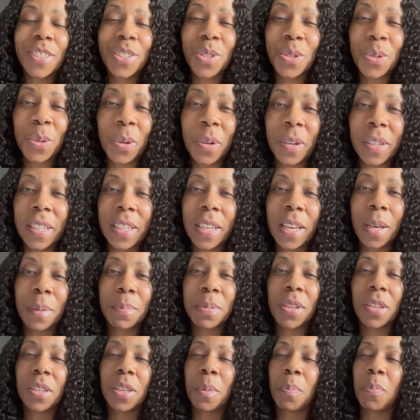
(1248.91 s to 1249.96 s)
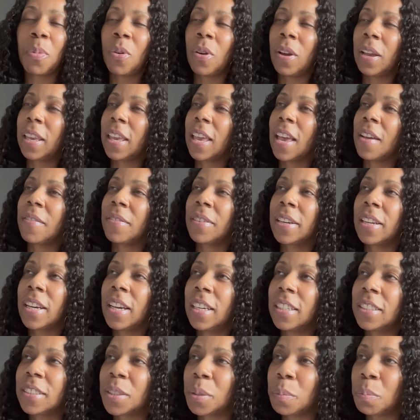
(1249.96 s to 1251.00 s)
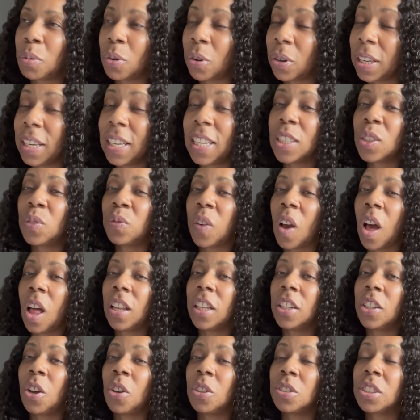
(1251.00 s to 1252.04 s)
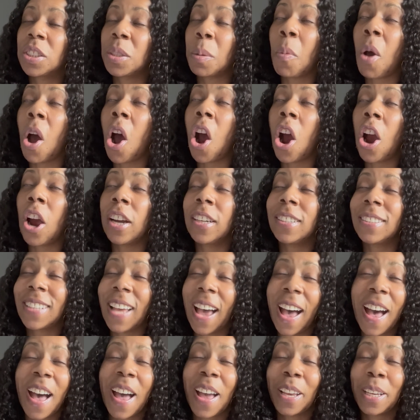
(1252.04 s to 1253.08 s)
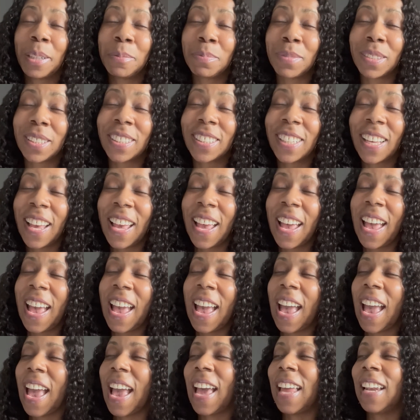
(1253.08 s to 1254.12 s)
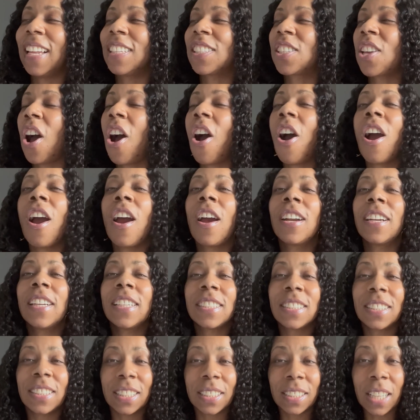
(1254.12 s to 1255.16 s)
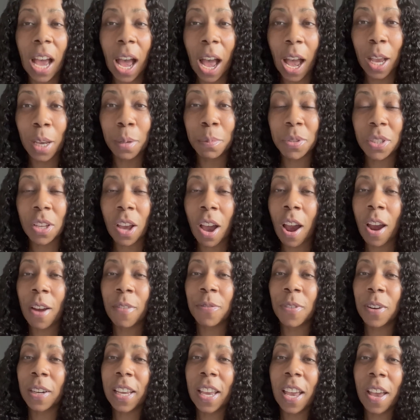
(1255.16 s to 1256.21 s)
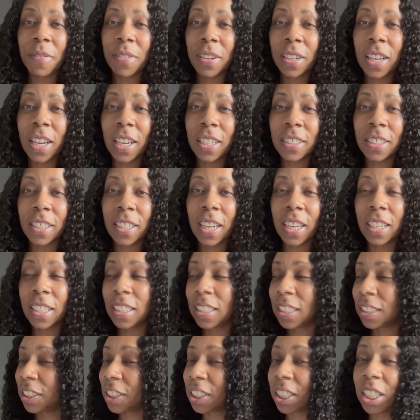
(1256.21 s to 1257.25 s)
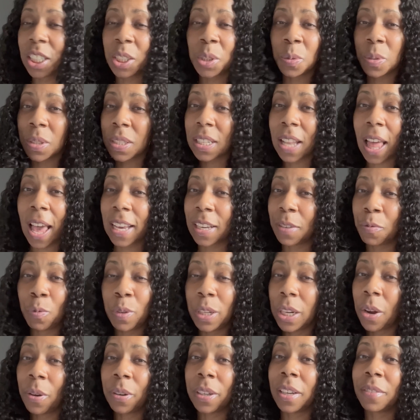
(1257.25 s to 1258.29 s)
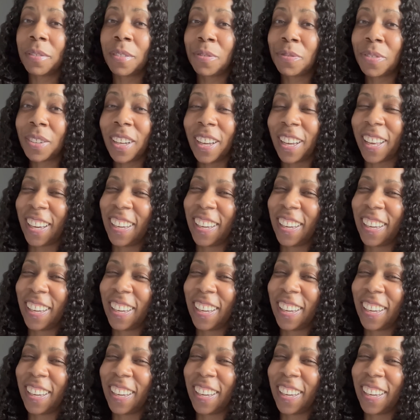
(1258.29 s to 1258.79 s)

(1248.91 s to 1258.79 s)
story up. So your boy, Kevin Hunter. Boy, he has fallen on some hard times. And as hard as the times are for Kevin Hunter, honey, the judge was like, we don't give a fuck.